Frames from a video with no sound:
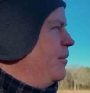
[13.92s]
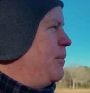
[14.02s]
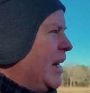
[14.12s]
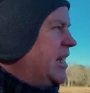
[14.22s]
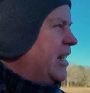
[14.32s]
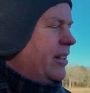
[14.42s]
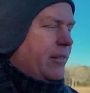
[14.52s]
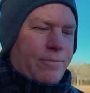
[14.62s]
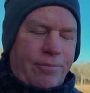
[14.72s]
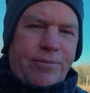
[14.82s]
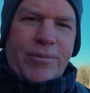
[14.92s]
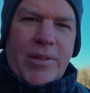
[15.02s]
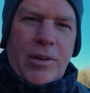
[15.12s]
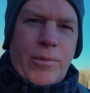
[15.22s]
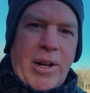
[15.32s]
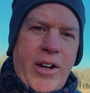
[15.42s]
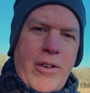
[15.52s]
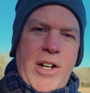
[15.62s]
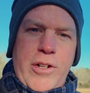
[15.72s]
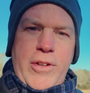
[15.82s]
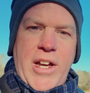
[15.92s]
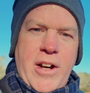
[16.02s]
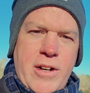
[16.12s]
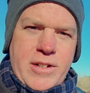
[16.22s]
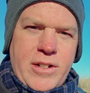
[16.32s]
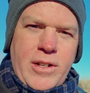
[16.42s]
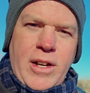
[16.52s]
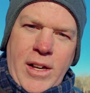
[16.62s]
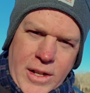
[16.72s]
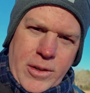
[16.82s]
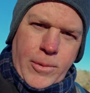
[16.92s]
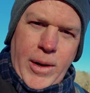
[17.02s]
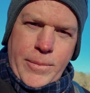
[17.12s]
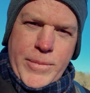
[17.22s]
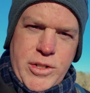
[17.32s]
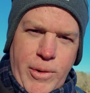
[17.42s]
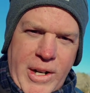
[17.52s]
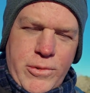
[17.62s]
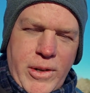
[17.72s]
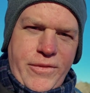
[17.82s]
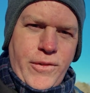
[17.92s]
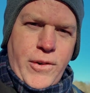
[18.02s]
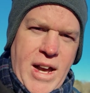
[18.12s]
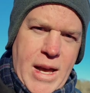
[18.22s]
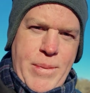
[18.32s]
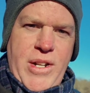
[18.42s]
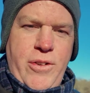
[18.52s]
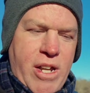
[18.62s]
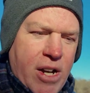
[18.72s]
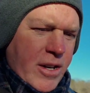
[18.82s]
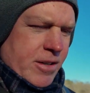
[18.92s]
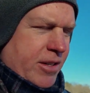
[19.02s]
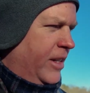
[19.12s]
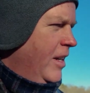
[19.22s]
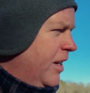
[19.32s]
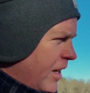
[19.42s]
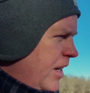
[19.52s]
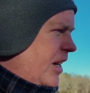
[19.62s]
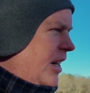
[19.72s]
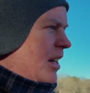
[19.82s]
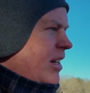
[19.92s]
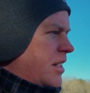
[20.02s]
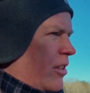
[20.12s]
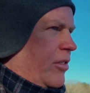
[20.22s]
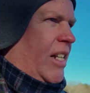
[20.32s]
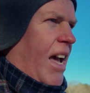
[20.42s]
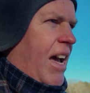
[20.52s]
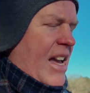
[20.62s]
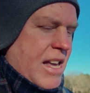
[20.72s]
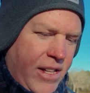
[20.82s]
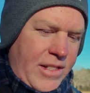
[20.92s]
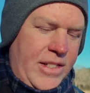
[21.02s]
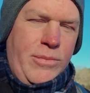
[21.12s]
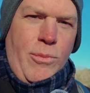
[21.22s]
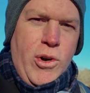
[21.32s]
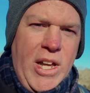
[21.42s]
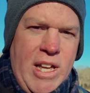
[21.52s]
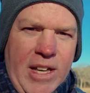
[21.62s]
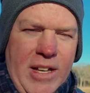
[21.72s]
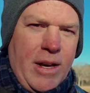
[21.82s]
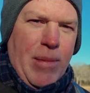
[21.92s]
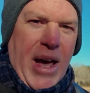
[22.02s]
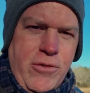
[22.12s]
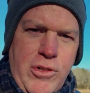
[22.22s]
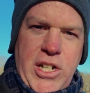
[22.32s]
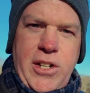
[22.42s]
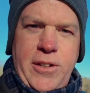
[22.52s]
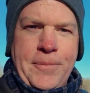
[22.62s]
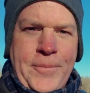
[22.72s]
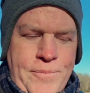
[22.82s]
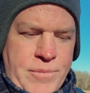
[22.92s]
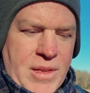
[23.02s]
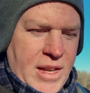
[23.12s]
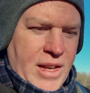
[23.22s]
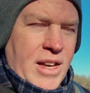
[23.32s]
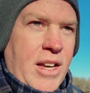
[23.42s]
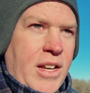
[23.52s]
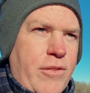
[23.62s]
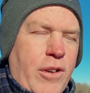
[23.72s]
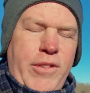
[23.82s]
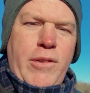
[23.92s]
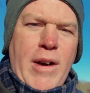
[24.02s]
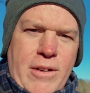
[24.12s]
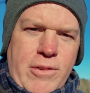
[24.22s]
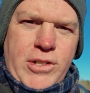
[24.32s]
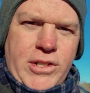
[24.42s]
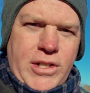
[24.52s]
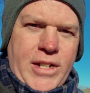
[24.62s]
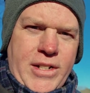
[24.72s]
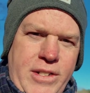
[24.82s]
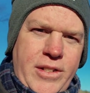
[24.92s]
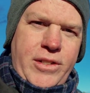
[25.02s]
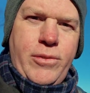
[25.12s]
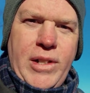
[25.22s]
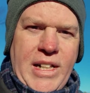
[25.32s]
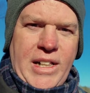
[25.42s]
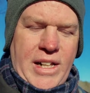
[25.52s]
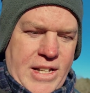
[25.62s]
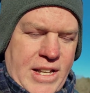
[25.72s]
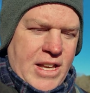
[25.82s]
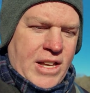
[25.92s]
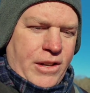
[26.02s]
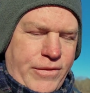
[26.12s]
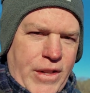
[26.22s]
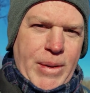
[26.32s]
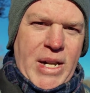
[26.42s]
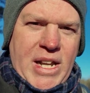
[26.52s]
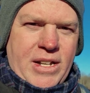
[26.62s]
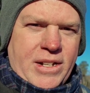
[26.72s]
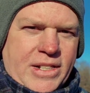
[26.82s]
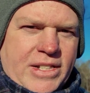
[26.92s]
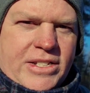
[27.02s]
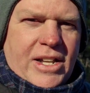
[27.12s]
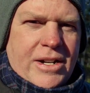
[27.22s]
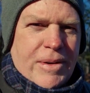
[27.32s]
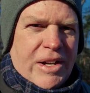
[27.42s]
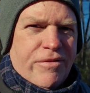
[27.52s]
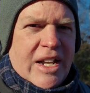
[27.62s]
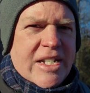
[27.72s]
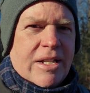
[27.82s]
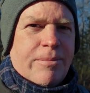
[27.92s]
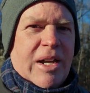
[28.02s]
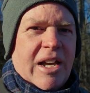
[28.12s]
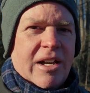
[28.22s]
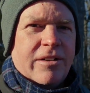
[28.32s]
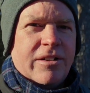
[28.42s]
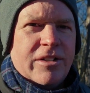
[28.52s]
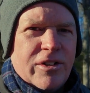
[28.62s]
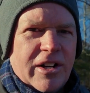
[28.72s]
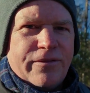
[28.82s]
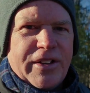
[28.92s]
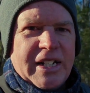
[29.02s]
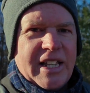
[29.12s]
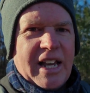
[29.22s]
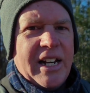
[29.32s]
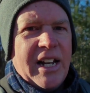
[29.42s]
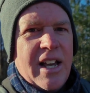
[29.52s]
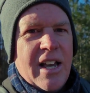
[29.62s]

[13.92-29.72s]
But we're here in a new year. Welcome to 2024. Happy New Year. So today, this morning, I'm out for a few hours, do a little filming. Got the sun in my face. Let me try to fix that.